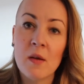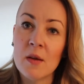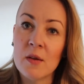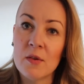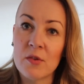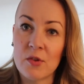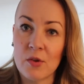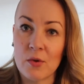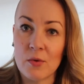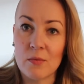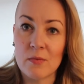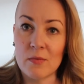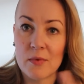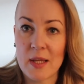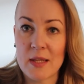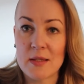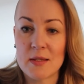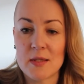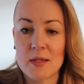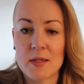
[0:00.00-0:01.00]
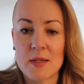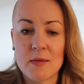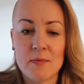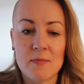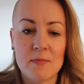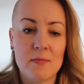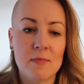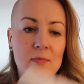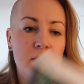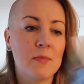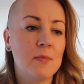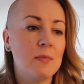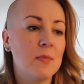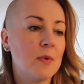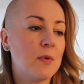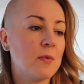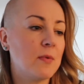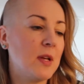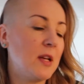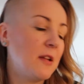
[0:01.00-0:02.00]
So that's
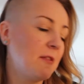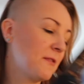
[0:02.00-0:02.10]
a really